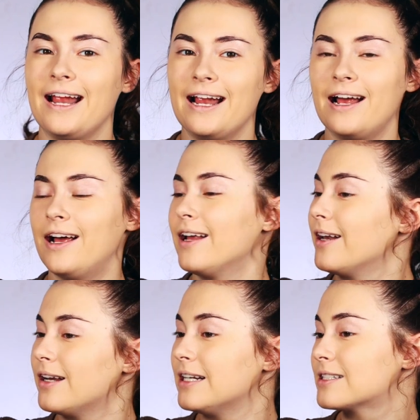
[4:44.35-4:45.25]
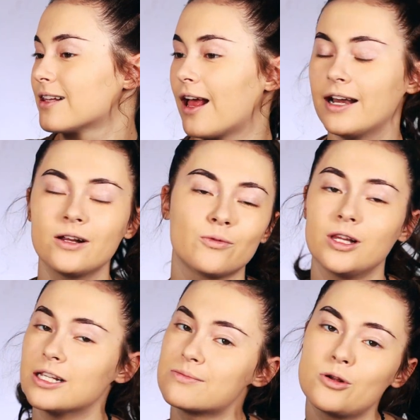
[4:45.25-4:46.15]
and it's gliding
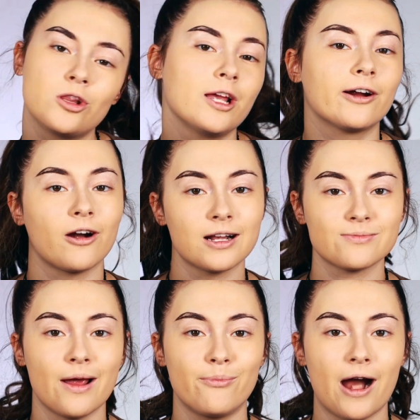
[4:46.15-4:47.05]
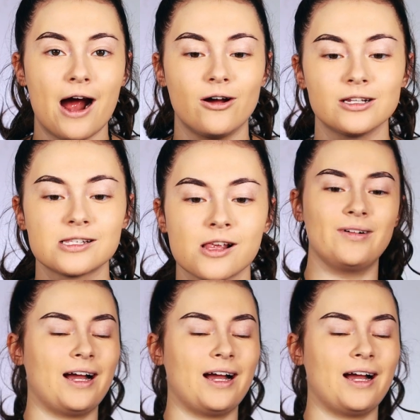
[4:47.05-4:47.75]
really smoothly across my brows.